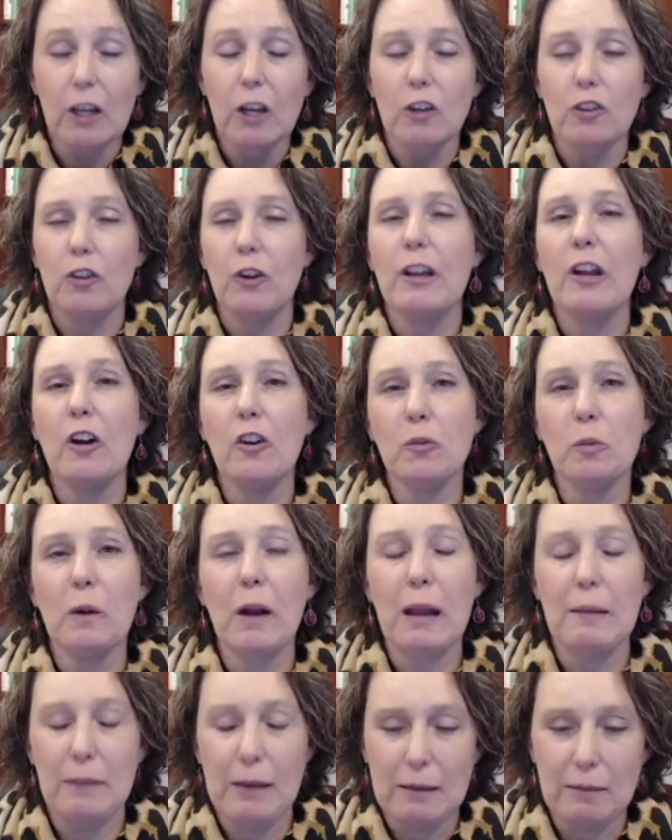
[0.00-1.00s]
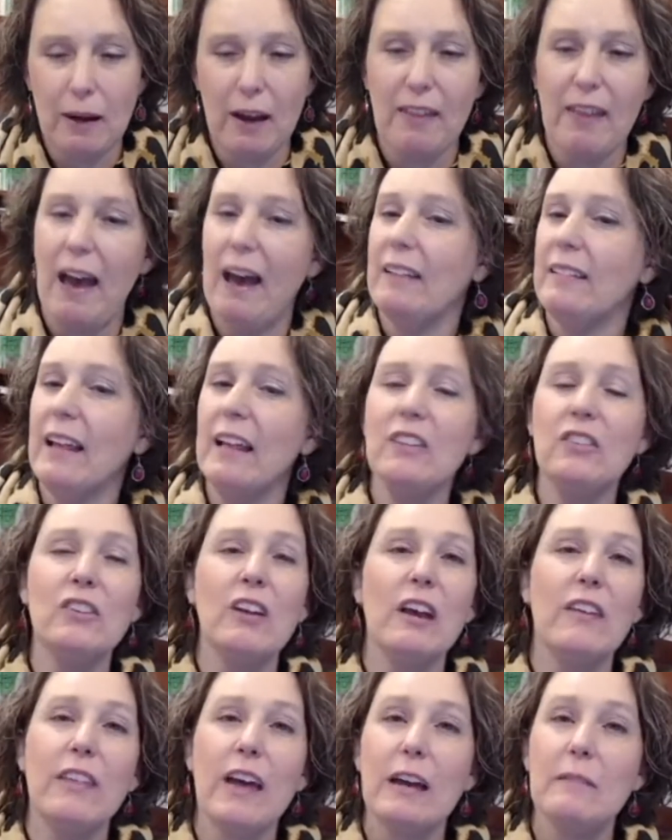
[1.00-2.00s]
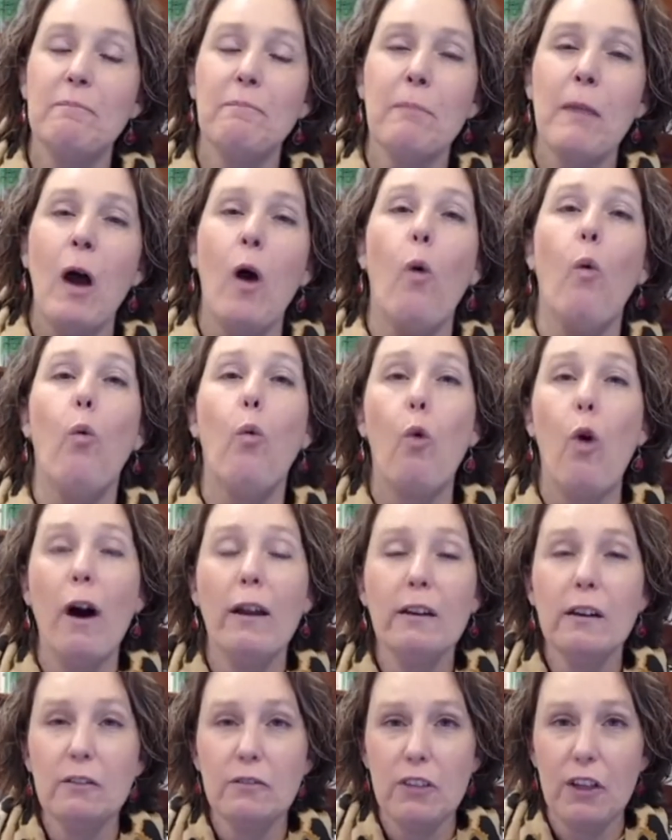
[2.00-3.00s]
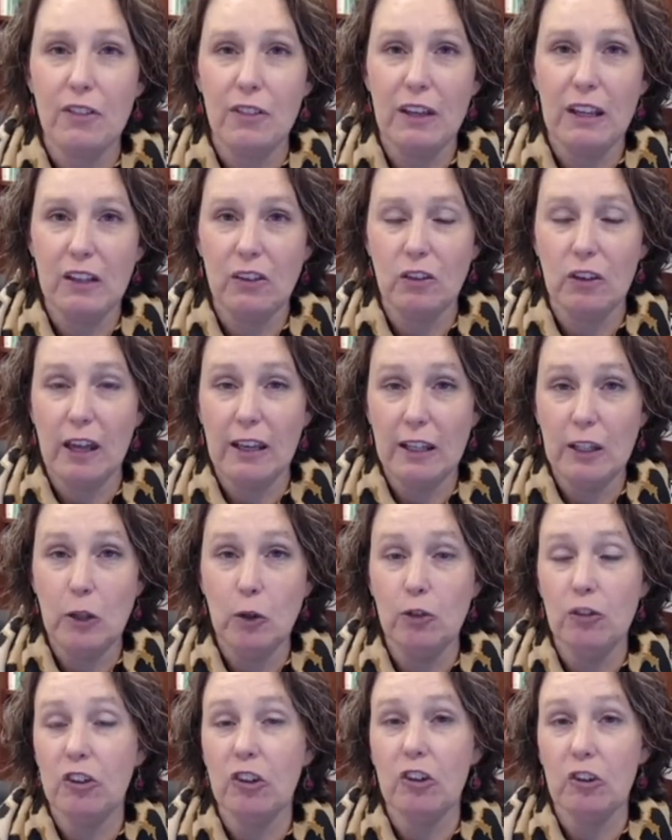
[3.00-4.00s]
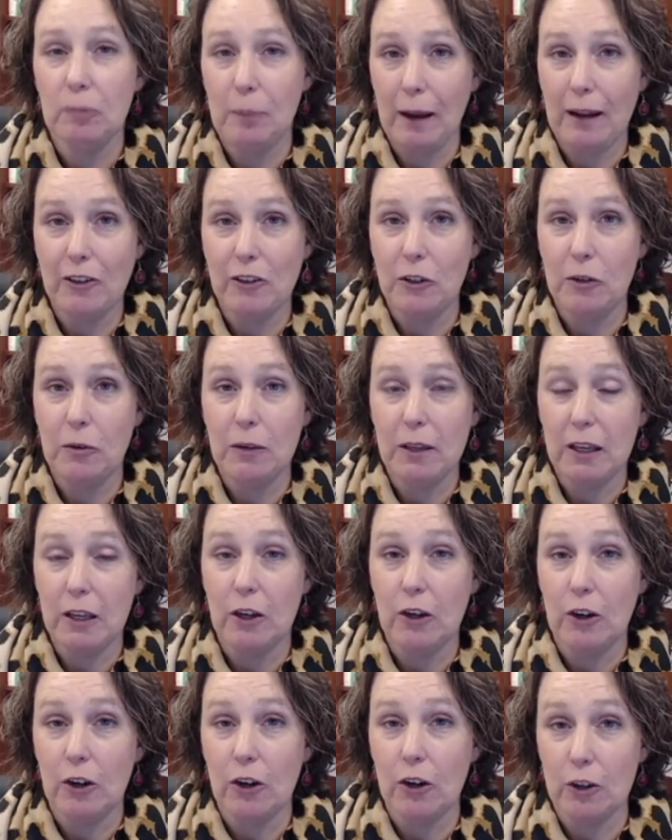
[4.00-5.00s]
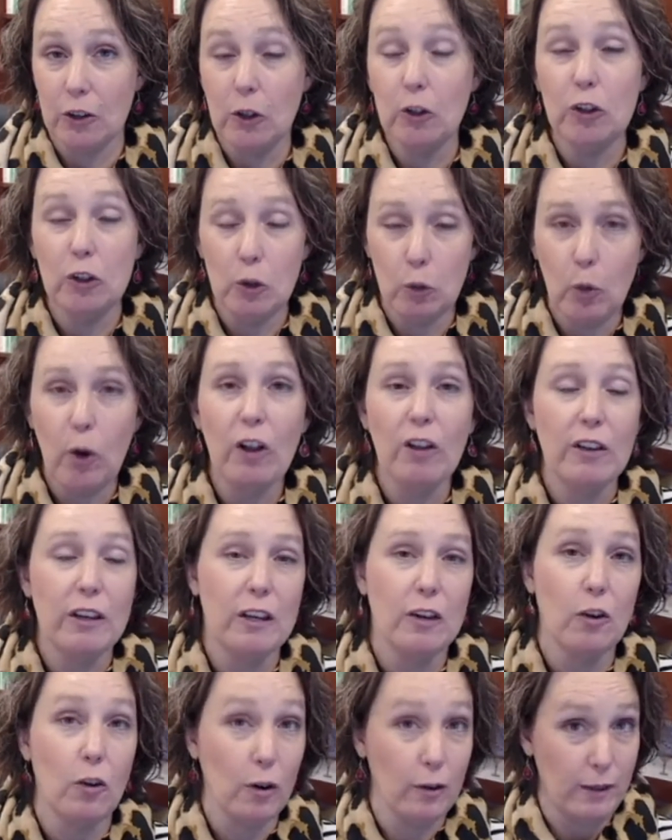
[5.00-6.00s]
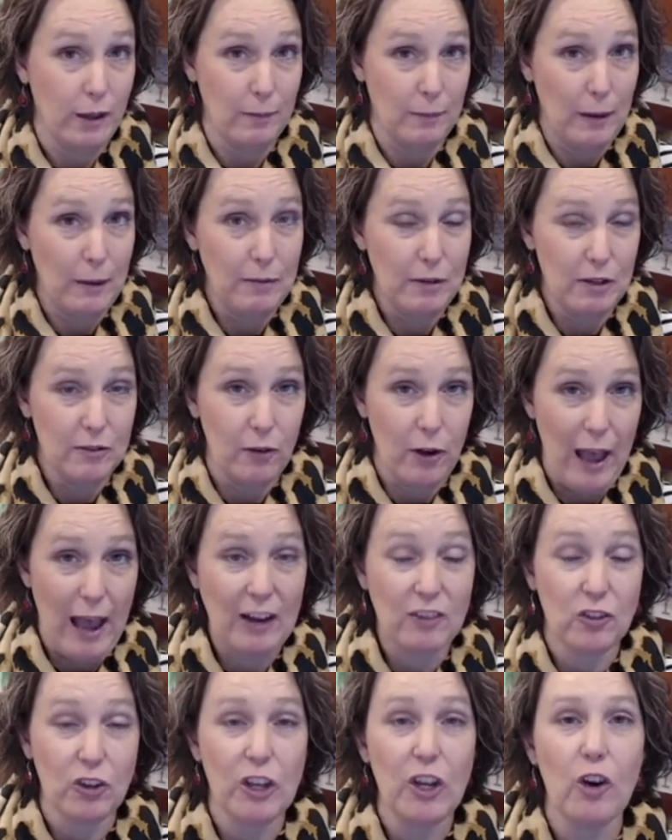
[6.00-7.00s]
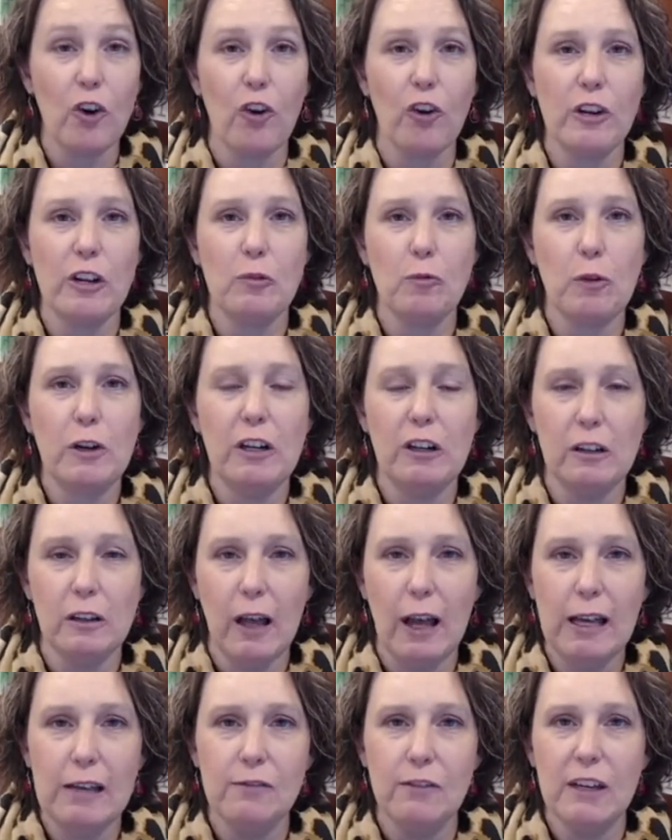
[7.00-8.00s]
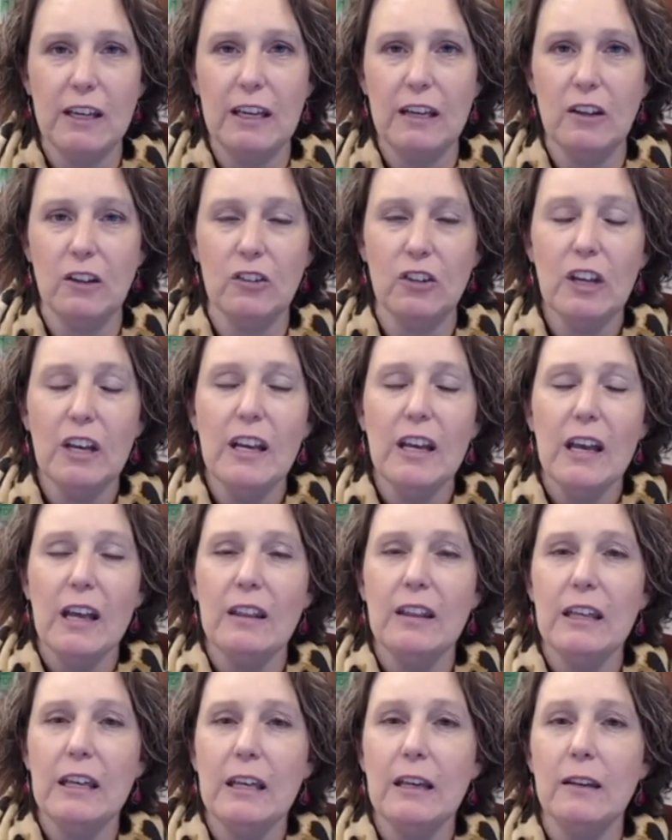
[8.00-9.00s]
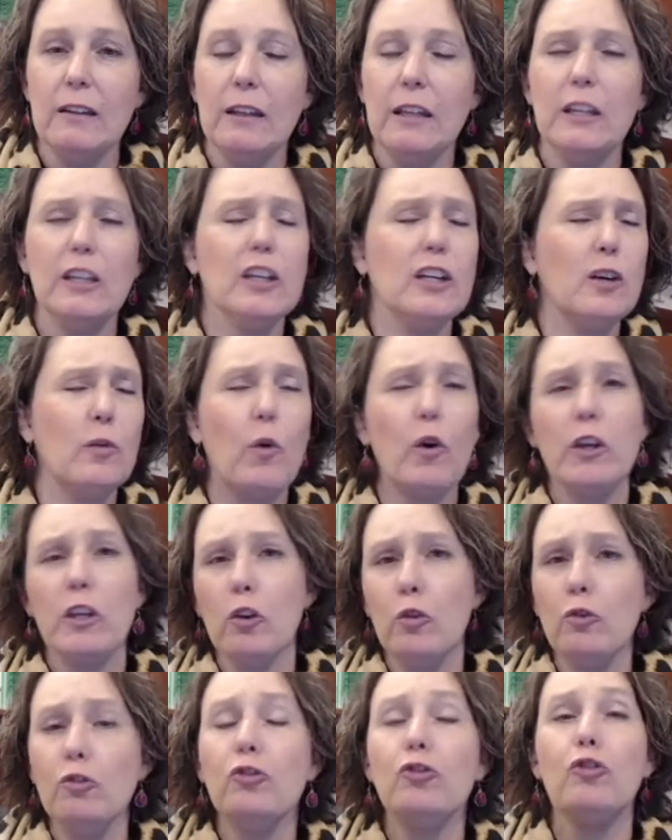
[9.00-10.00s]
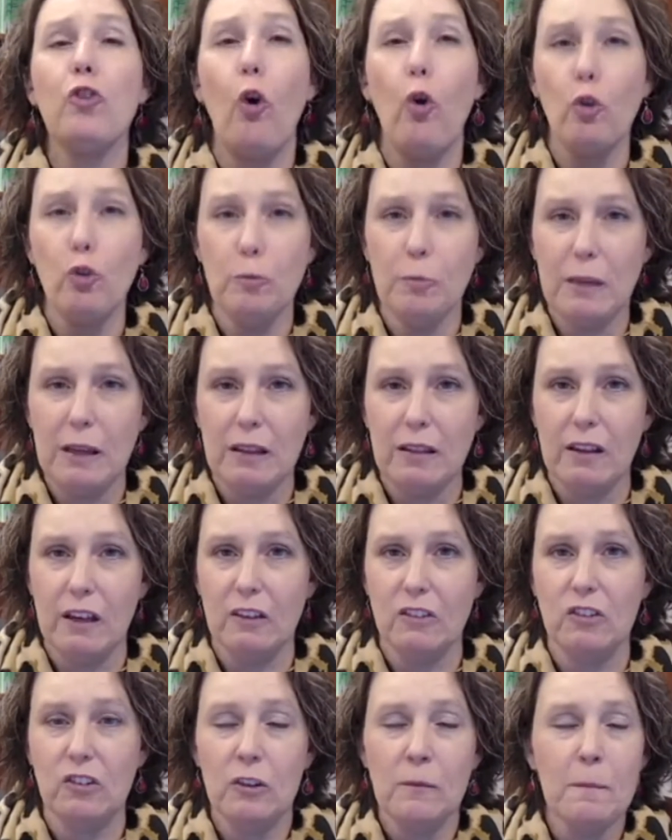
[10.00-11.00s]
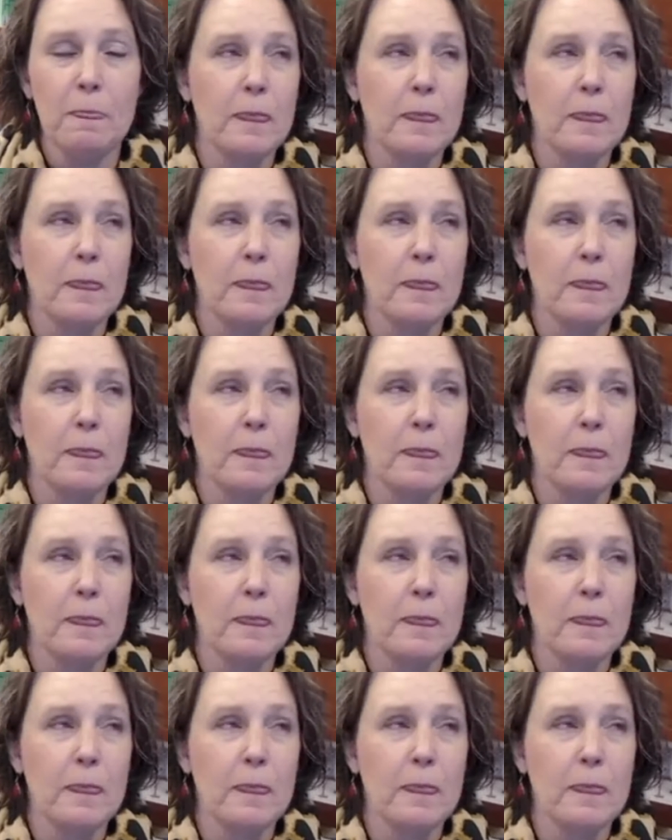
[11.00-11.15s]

So here's what I mean by that. Let's say that one of the things that you suspect you hear, you, you will hear, or that maybe you've actually heard in real life is the, the you know, well, you sold me this.